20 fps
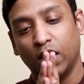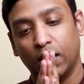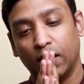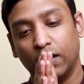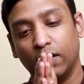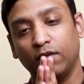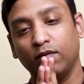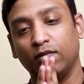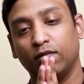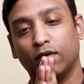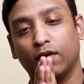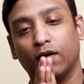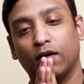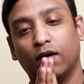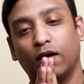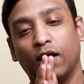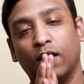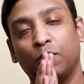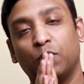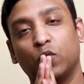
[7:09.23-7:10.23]
is
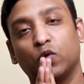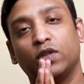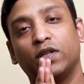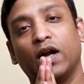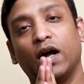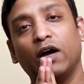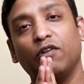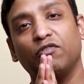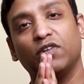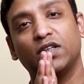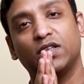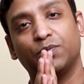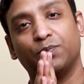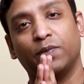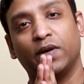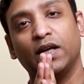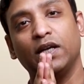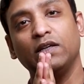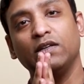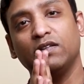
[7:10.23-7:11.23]
a mudra which
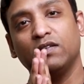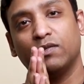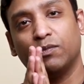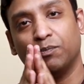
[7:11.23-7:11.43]
brings